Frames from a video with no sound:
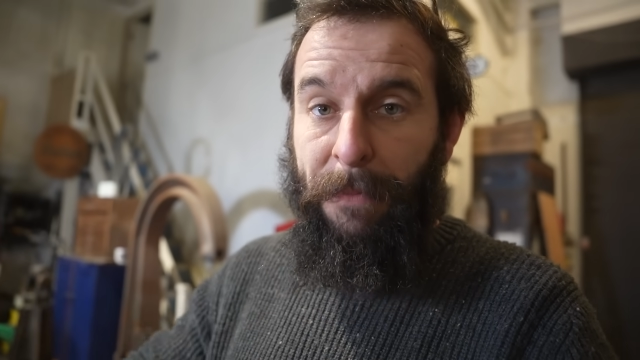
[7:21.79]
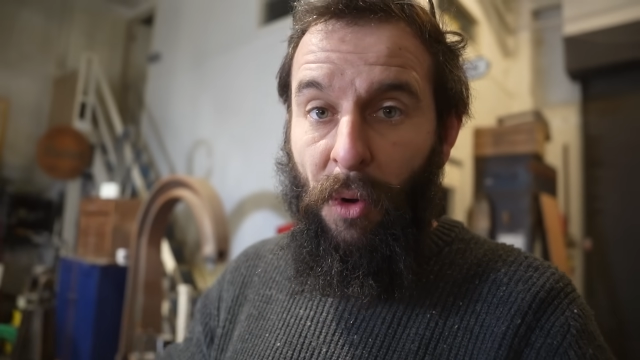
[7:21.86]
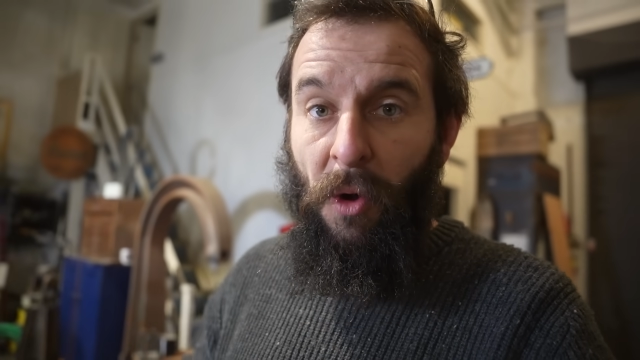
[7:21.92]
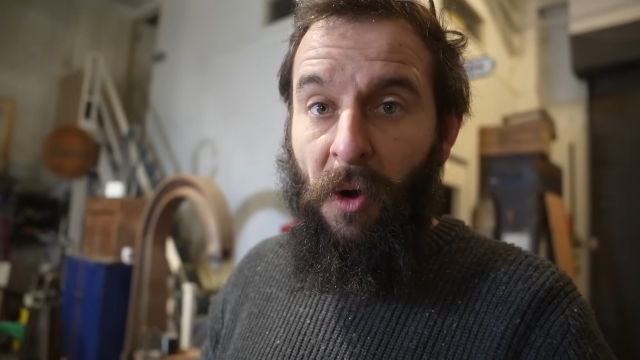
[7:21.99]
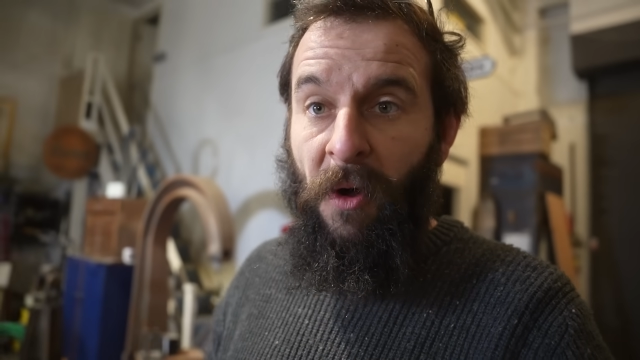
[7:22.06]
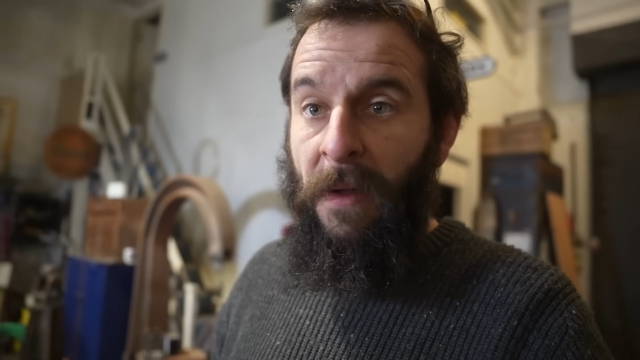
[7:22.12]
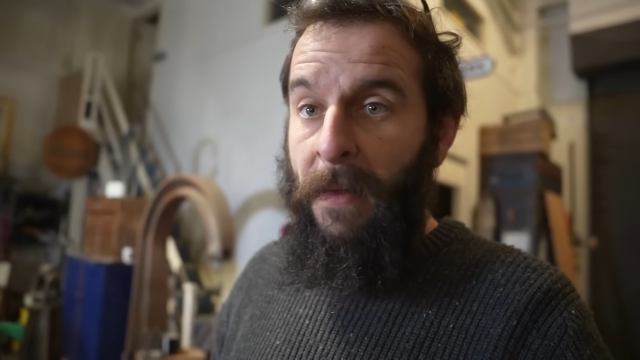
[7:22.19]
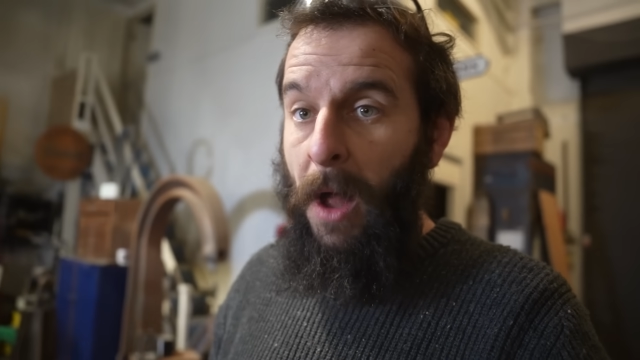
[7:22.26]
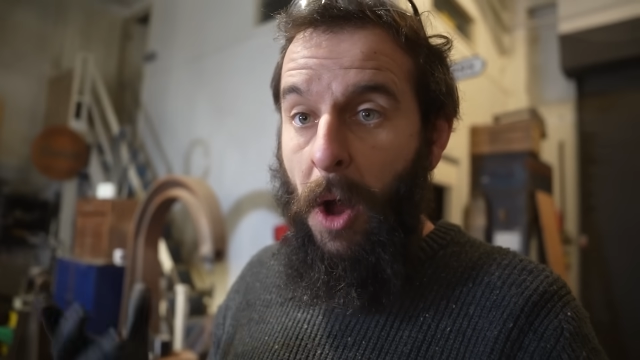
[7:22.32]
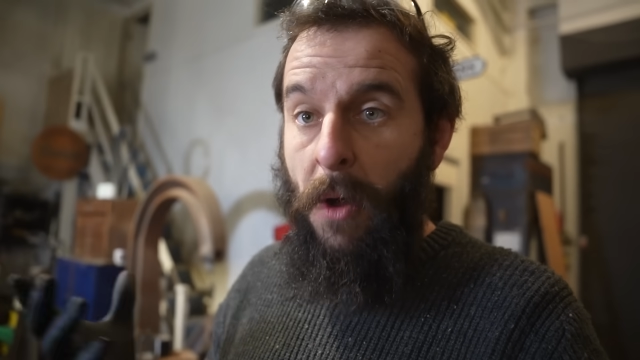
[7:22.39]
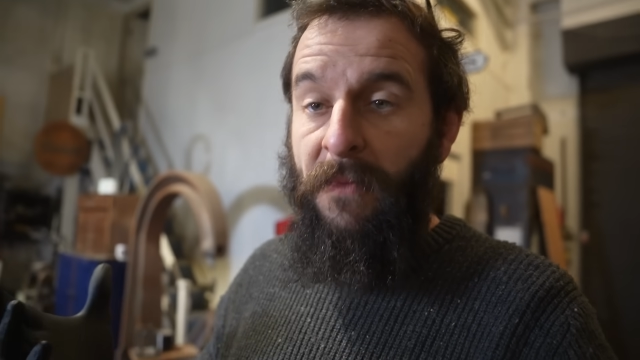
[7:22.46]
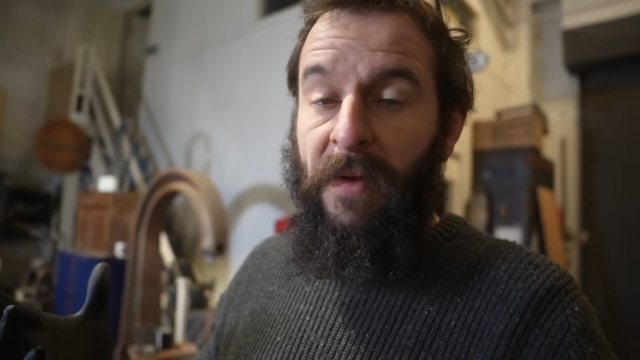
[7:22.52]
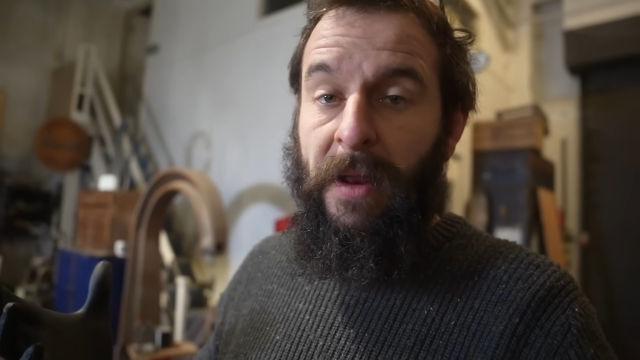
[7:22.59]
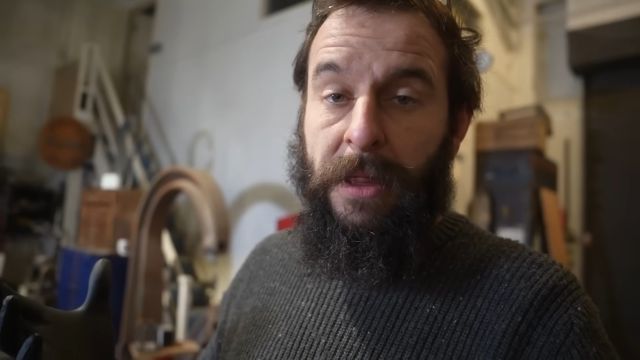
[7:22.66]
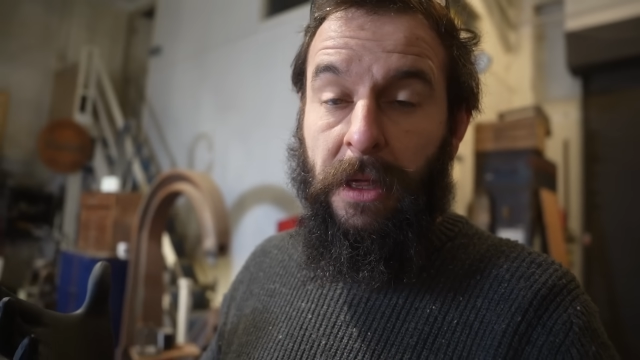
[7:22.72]
bore.
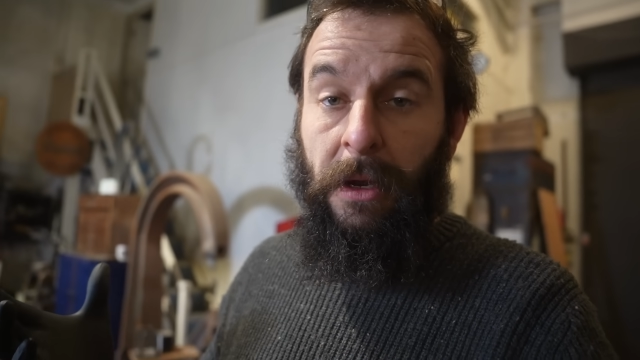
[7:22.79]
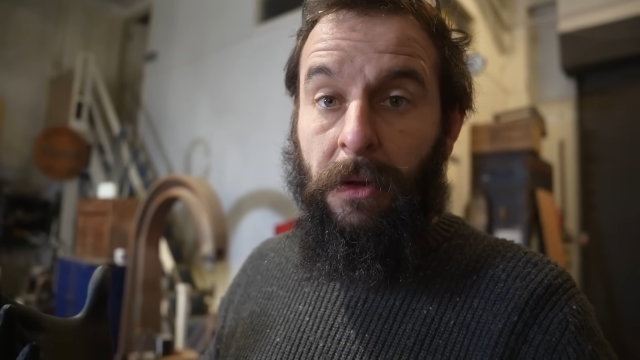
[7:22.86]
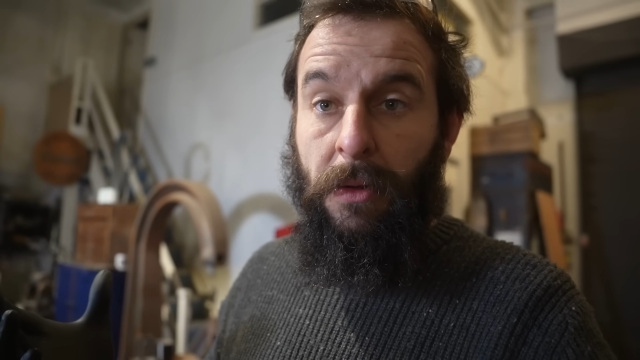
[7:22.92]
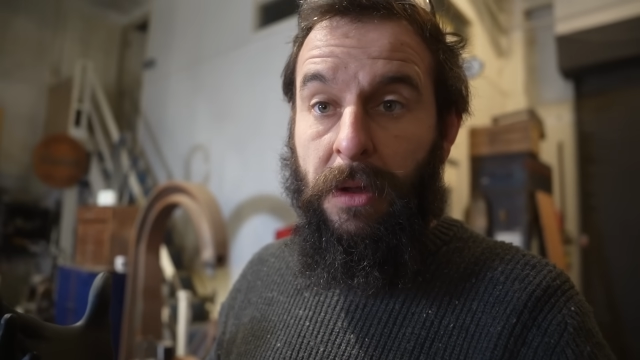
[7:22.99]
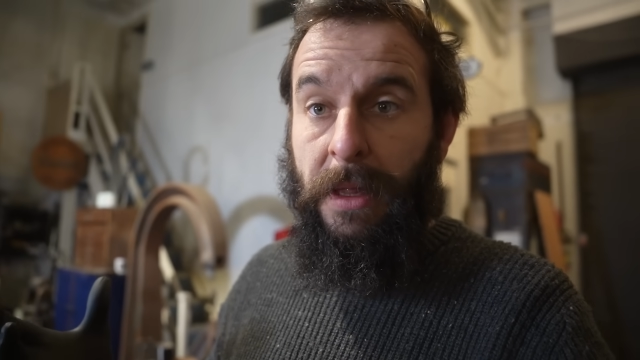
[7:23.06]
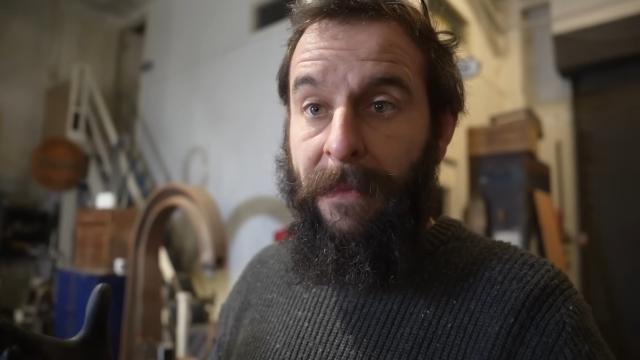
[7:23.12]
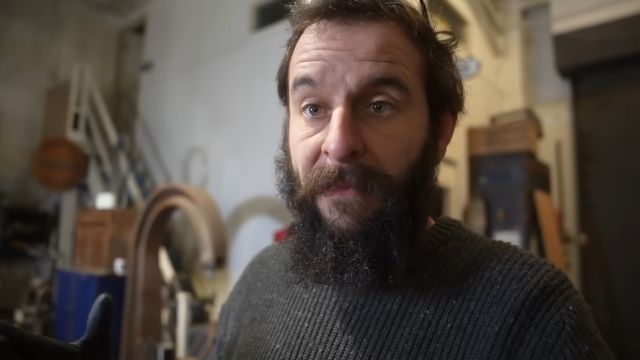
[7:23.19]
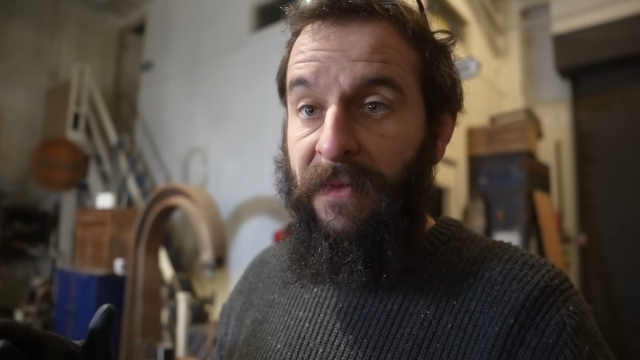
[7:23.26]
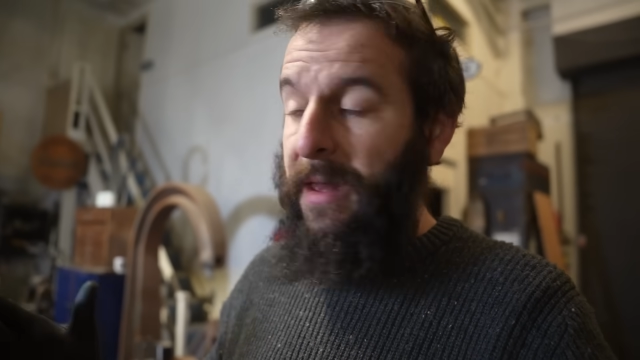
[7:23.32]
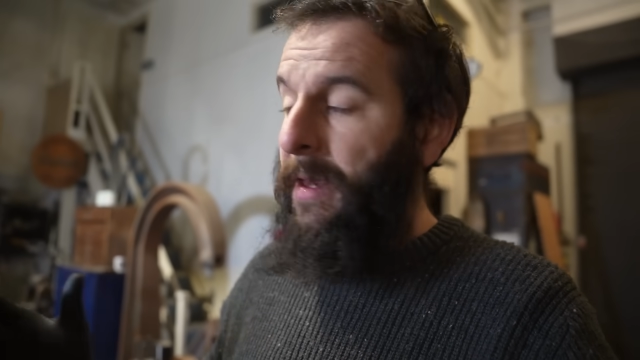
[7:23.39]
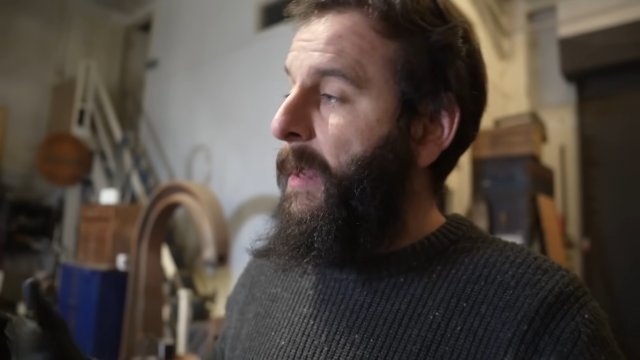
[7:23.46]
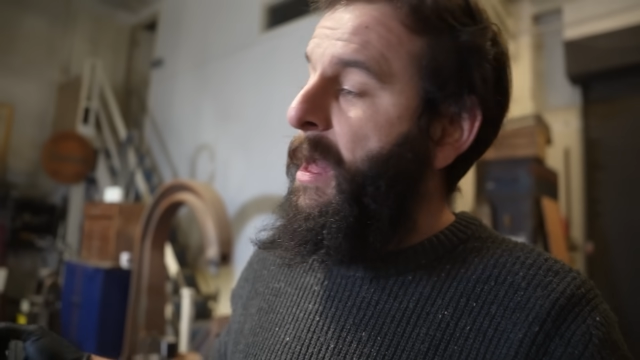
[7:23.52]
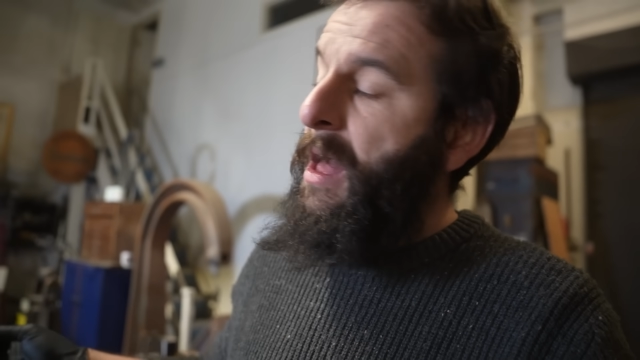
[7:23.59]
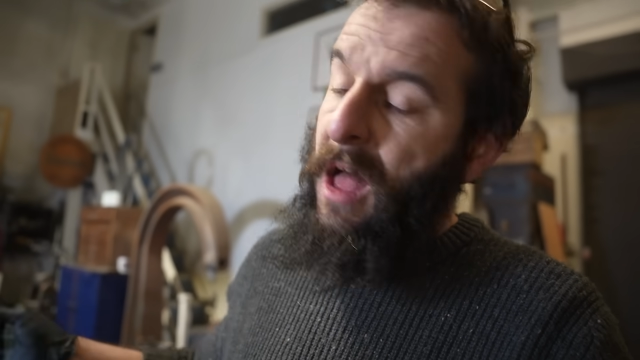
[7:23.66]
Hopefully it's going to do something.